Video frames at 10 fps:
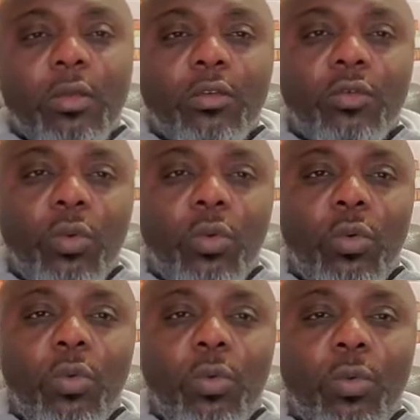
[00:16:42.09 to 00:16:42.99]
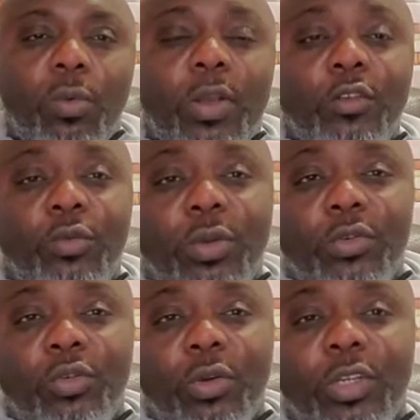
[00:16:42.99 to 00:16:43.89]
So once you are
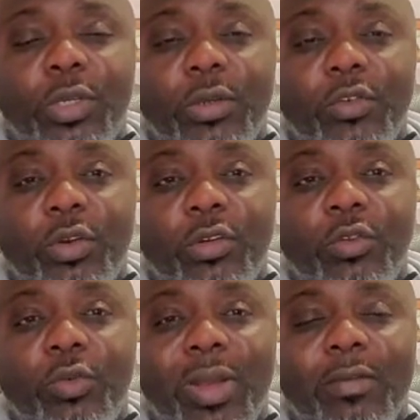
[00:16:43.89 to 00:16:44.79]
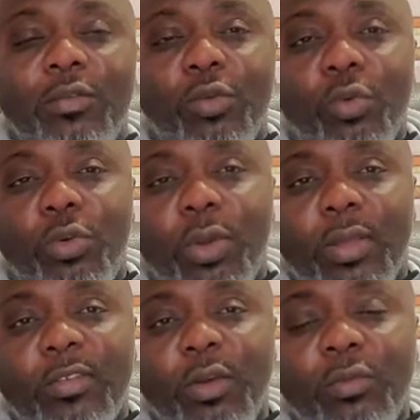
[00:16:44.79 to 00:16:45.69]
judging, you have to hold your
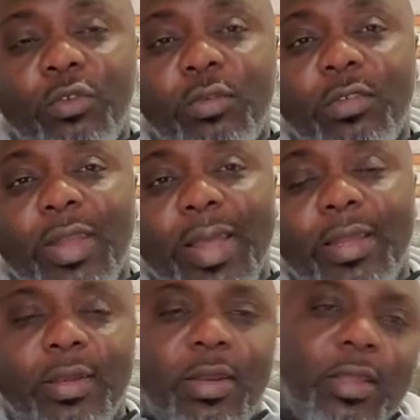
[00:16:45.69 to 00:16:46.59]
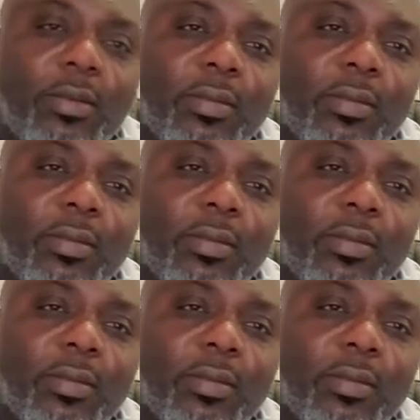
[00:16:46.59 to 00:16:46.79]
assumptions lightly